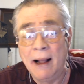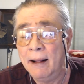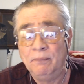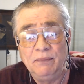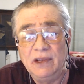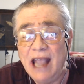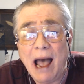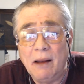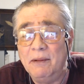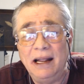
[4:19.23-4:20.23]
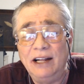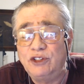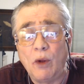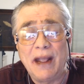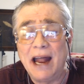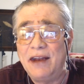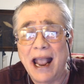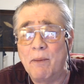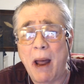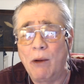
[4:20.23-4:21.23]
yeah, it's only going to take
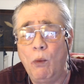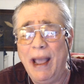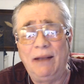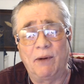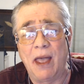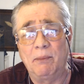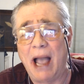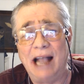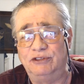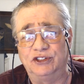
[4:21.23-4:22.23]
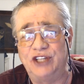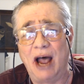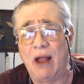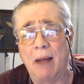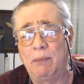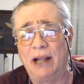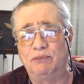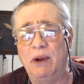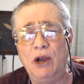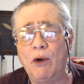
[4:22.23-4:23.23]
about a week for them guys to sell that place, but
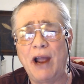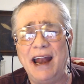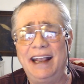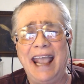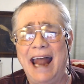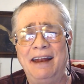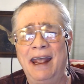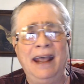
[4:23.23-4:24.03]
you're going to get